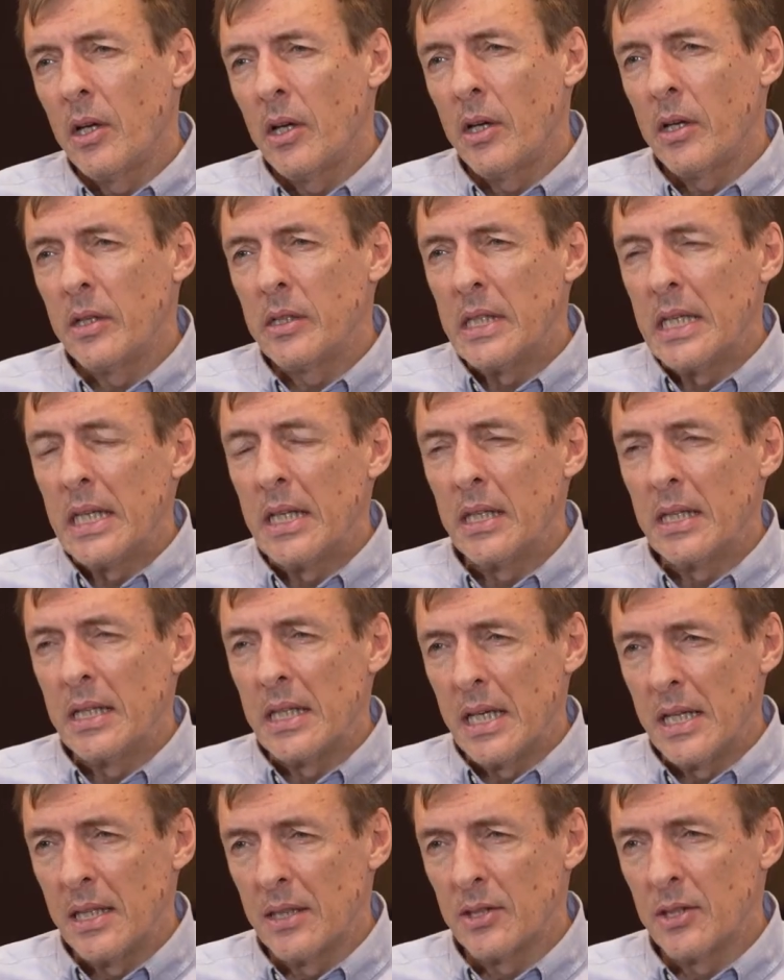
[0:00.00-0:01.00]
a yearly
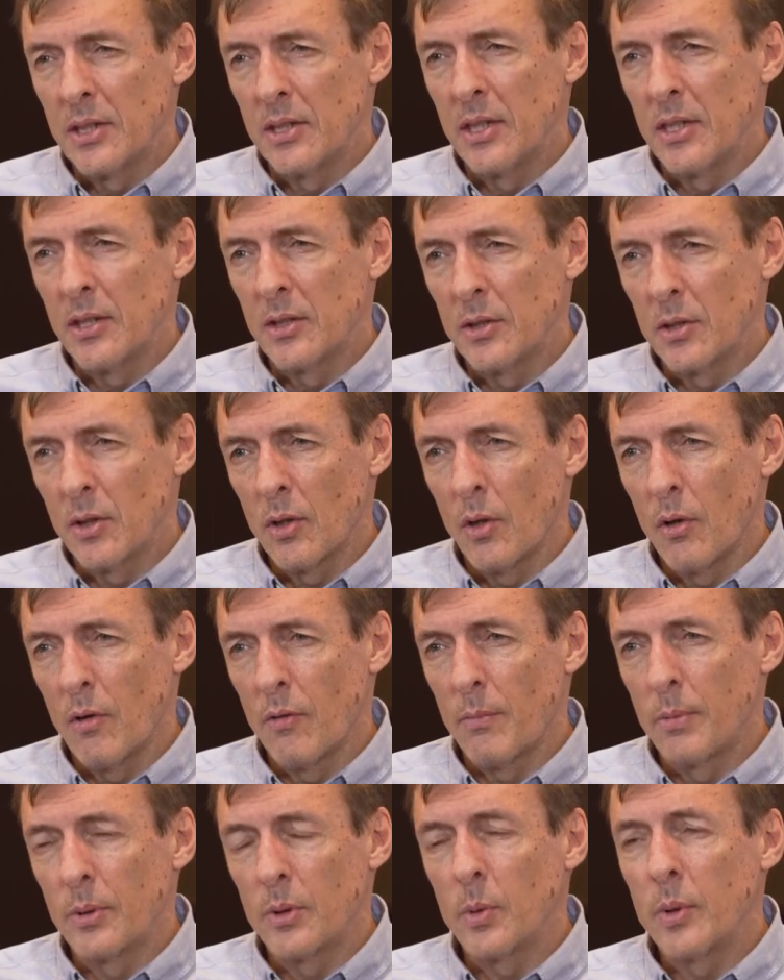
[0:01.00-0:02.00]
incidence
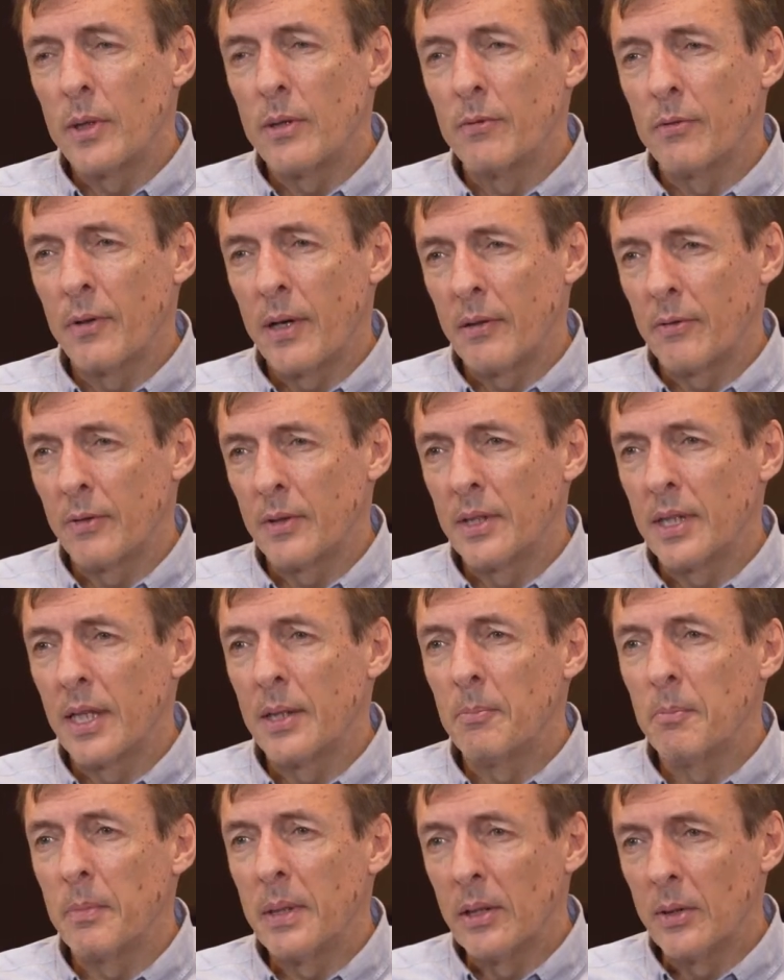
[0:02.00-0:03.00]
of between five and
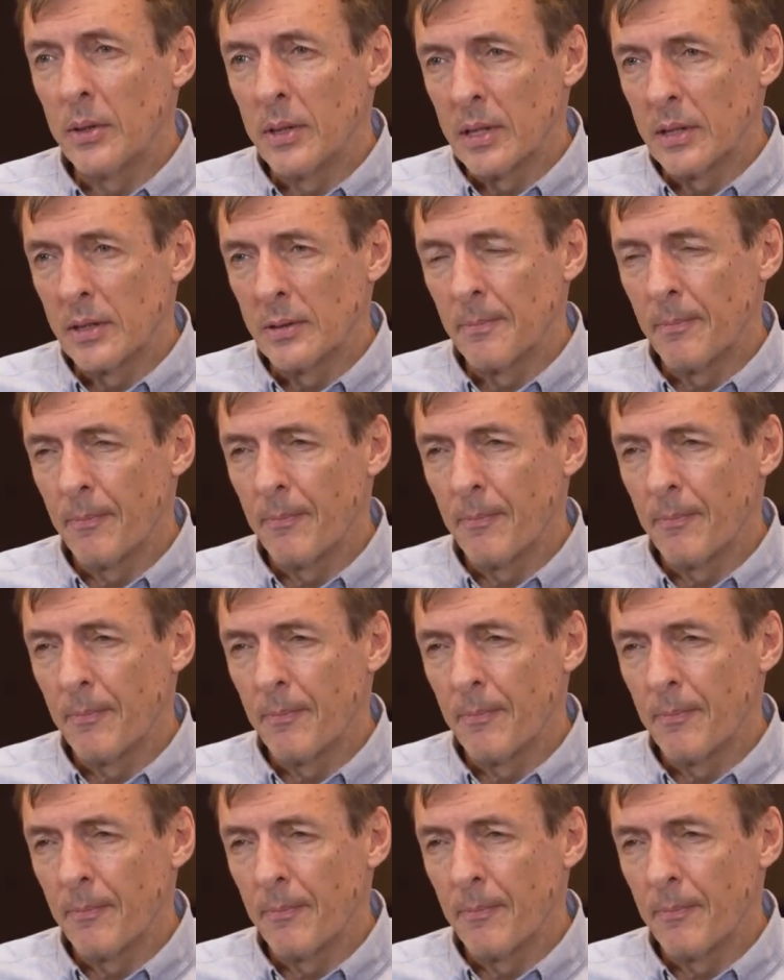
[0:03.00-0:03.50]
ten million.